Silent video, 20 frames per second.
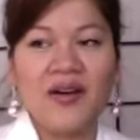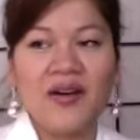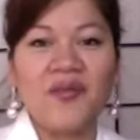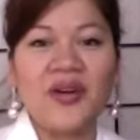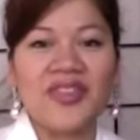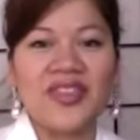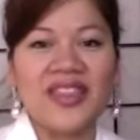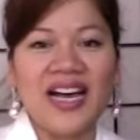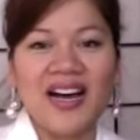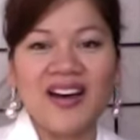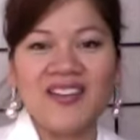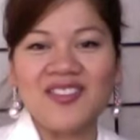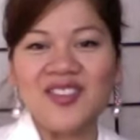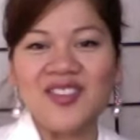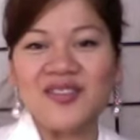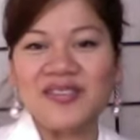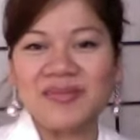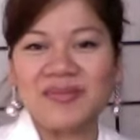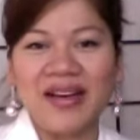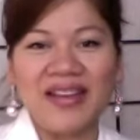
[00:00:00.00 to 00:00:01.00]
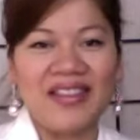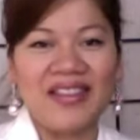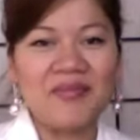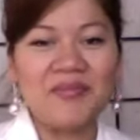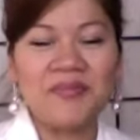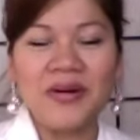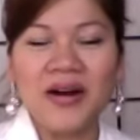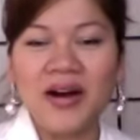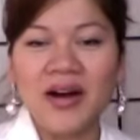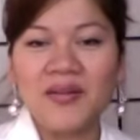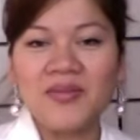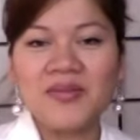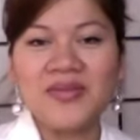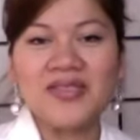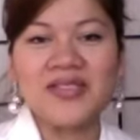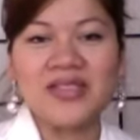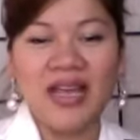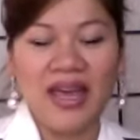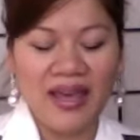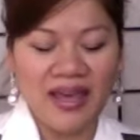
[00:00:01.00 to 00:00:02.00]
without using my lip balms
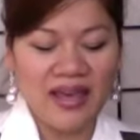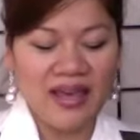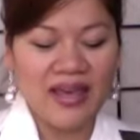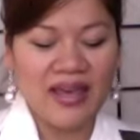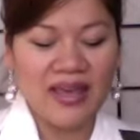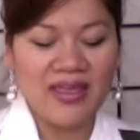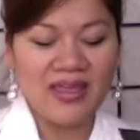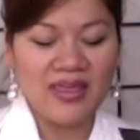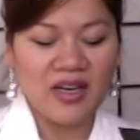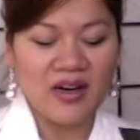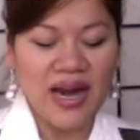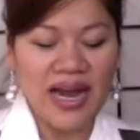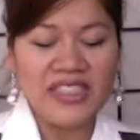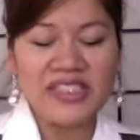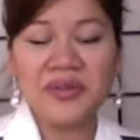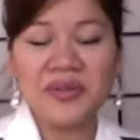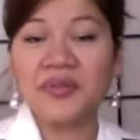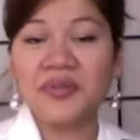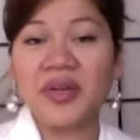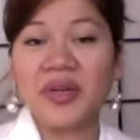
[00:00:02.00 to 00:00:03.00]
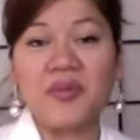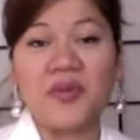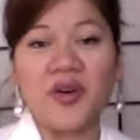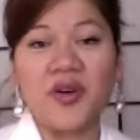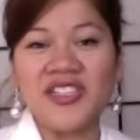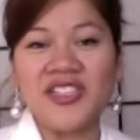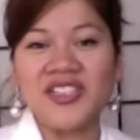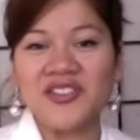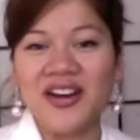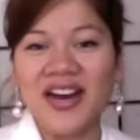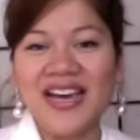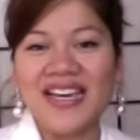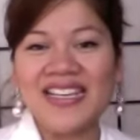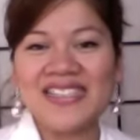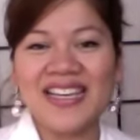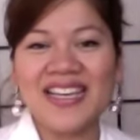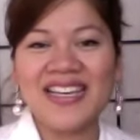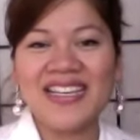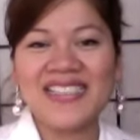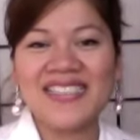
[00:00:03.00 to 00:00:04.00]
and they're actually pretty
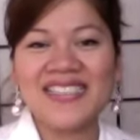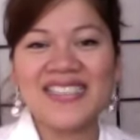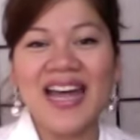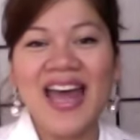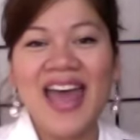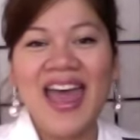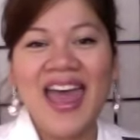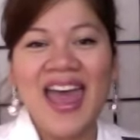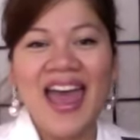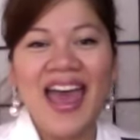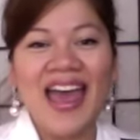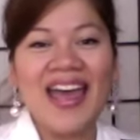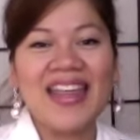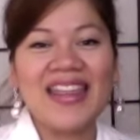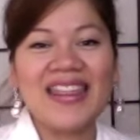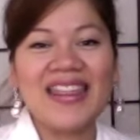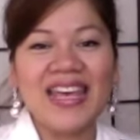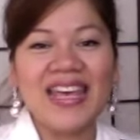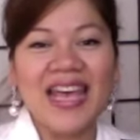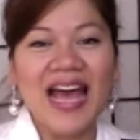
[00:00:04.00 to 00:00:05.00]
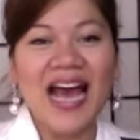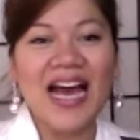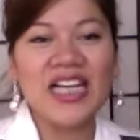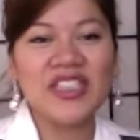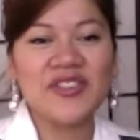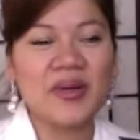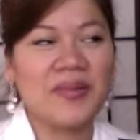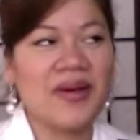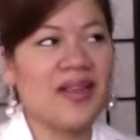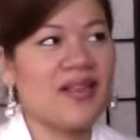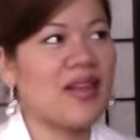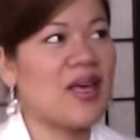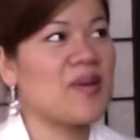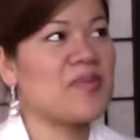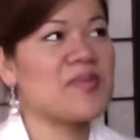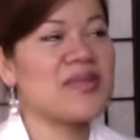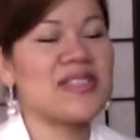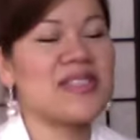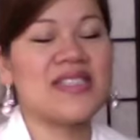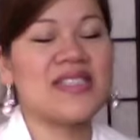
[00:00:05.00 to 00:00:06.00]
moisturizing and they hydrate my
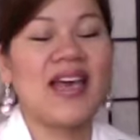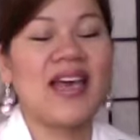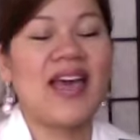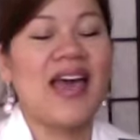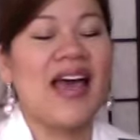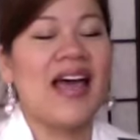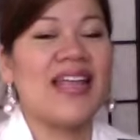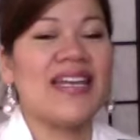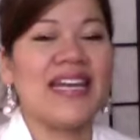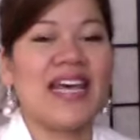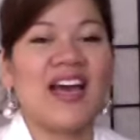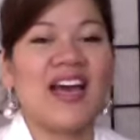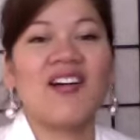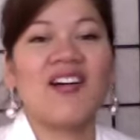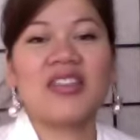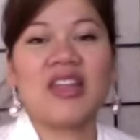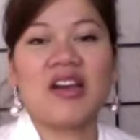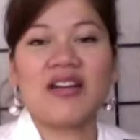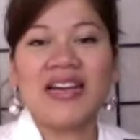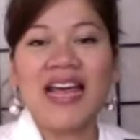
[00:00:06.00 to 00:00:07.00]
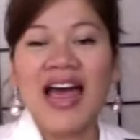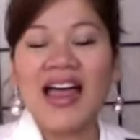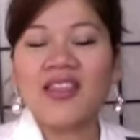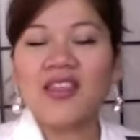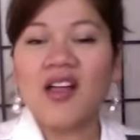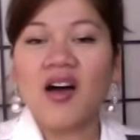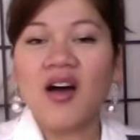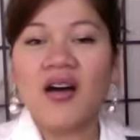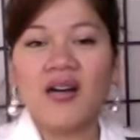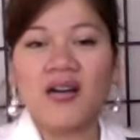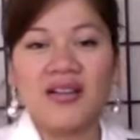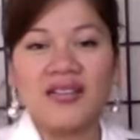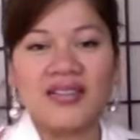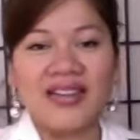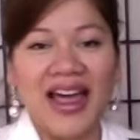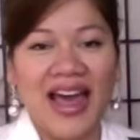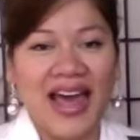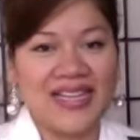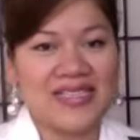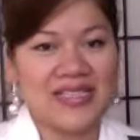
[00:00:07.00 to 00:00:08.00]
lips. Now they're not long
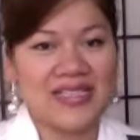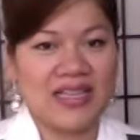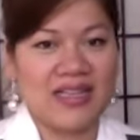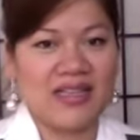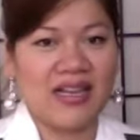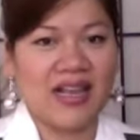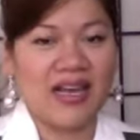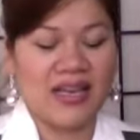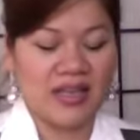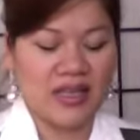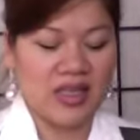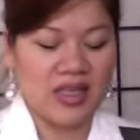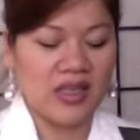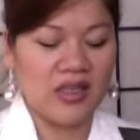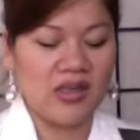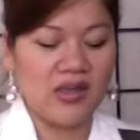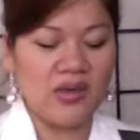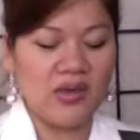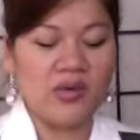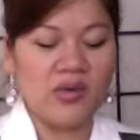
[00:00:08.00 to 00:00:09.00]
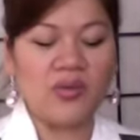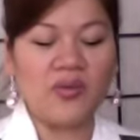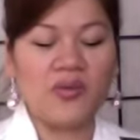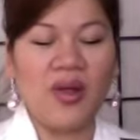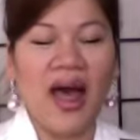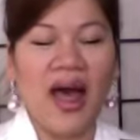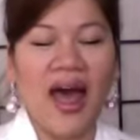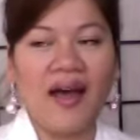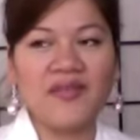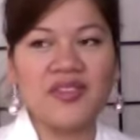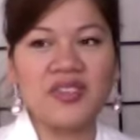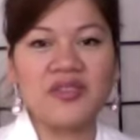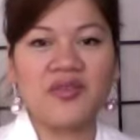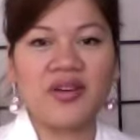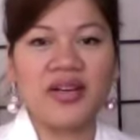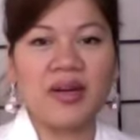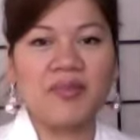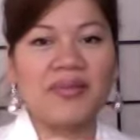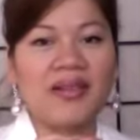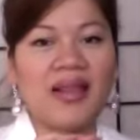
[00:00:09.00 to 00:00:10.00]
lasting, like you have to
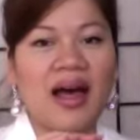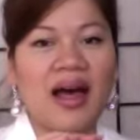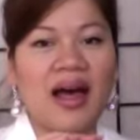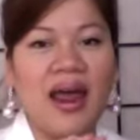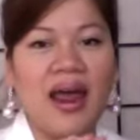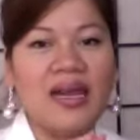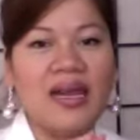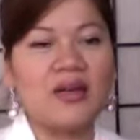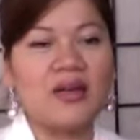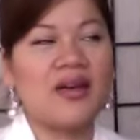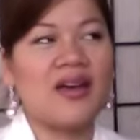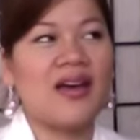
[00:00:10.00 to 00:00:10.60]
reapply